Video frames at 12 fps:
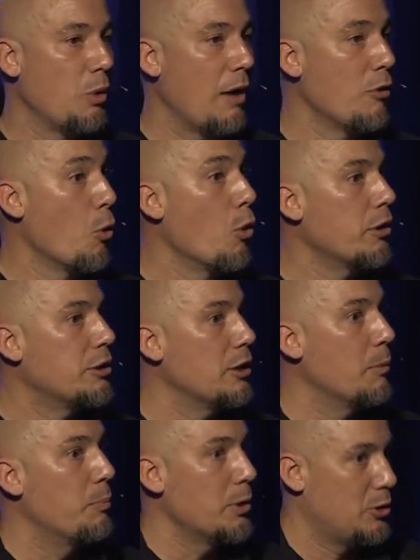ever worked in
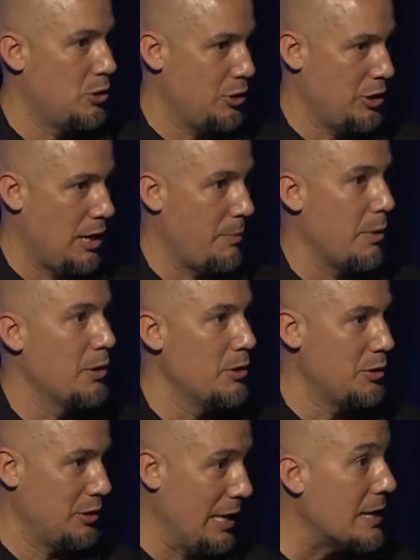a butcher shop
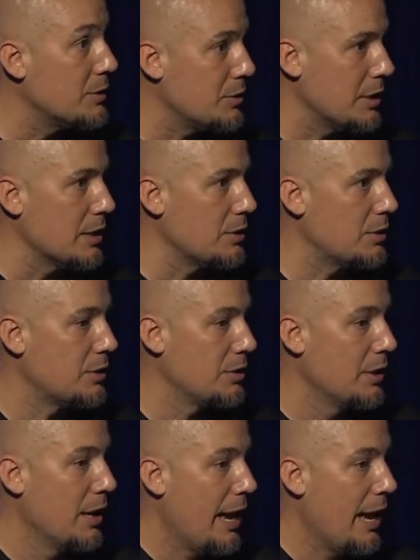understands this.